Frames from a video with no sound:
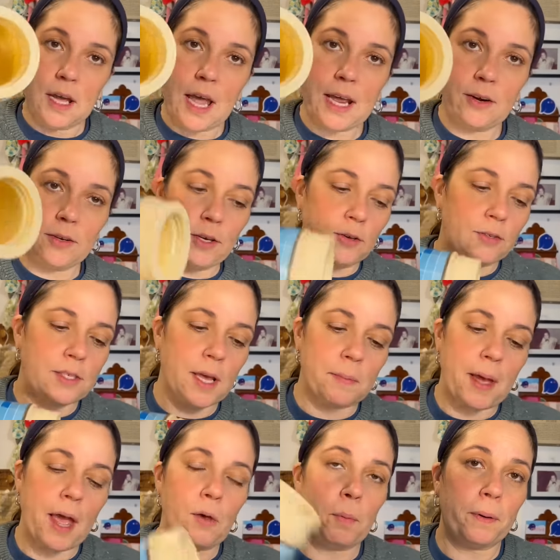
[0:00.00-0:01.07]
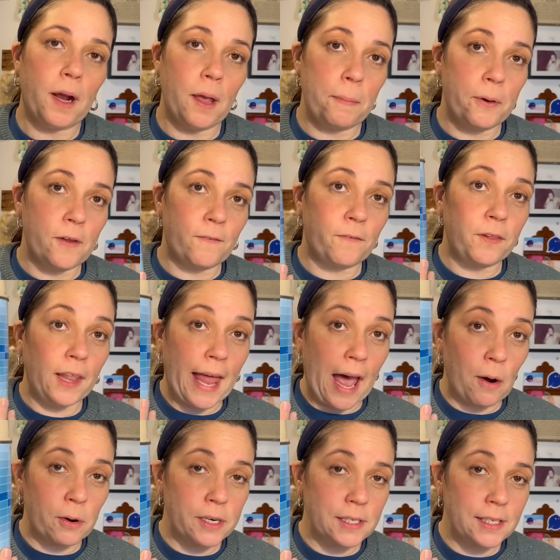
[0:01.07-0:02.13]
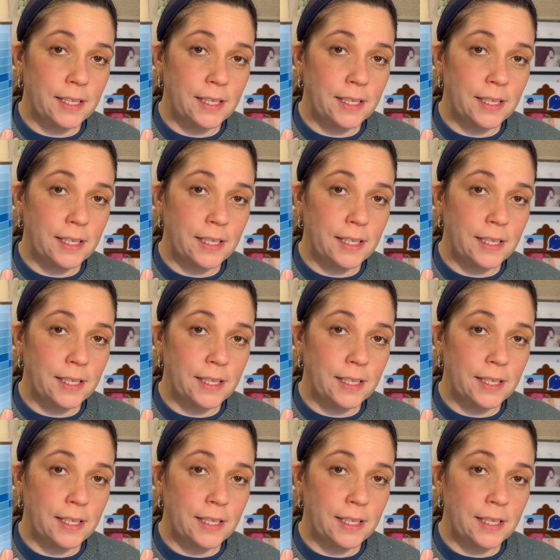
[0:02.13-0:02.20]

I don't use them. I will probably put flowers